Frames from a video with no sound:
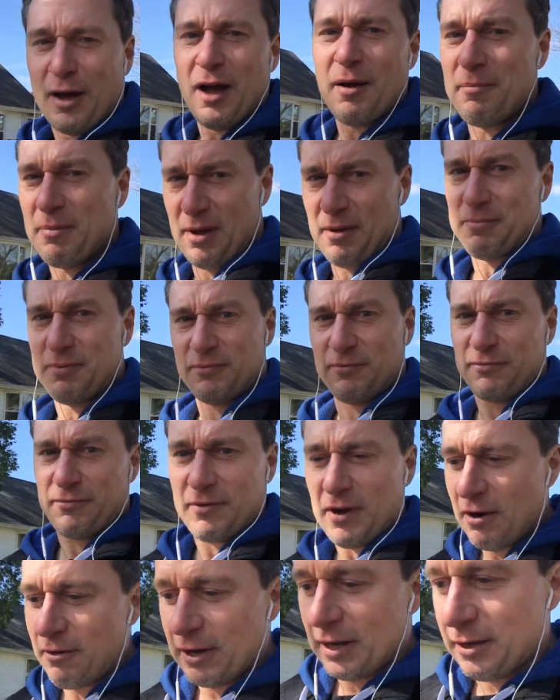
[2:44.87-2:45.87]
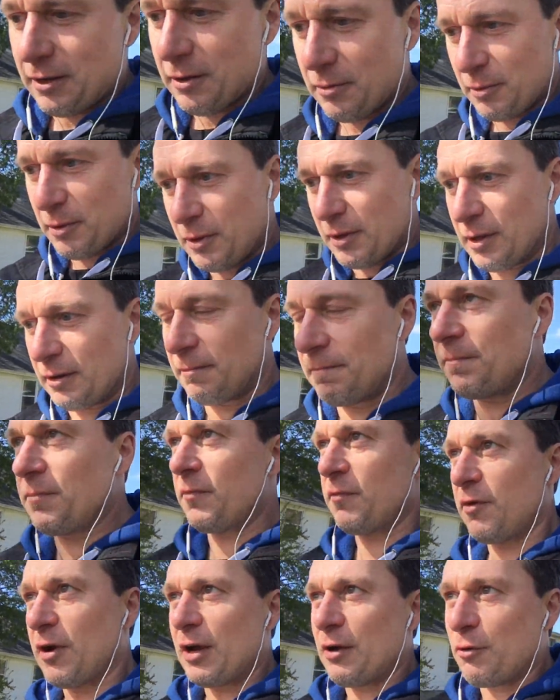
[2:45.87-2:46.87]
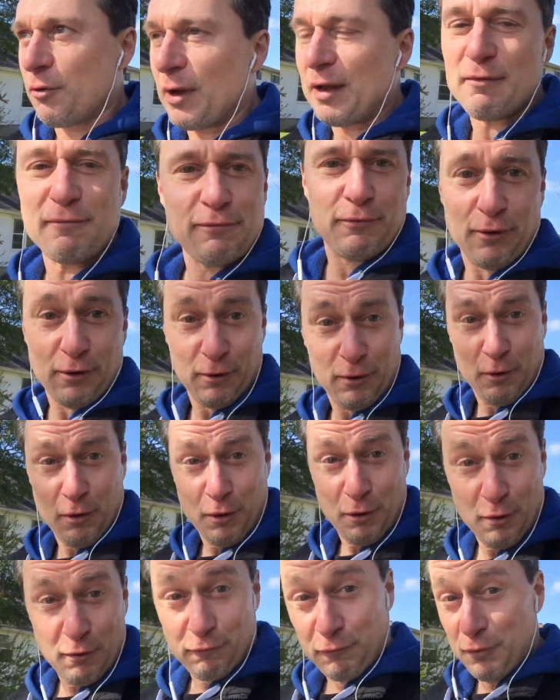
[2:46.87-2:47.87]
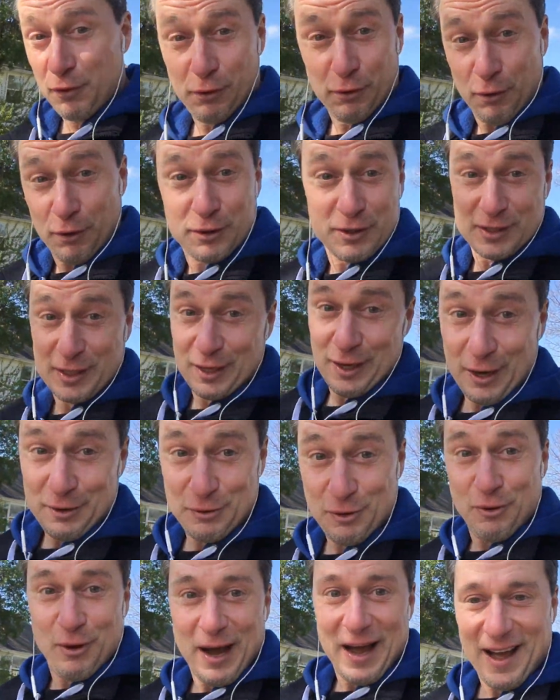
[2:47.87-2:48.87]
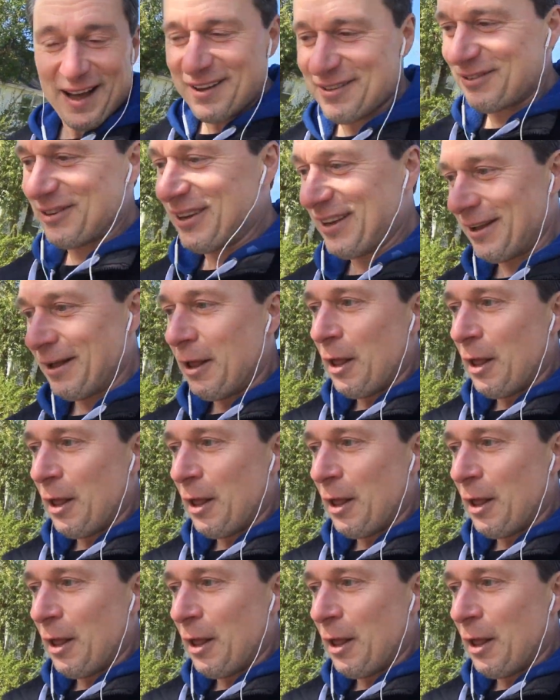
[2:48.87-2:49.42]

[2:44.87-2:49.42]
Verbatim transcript: I'm I'm very good with it. I'm very grateful for the looks that I do have.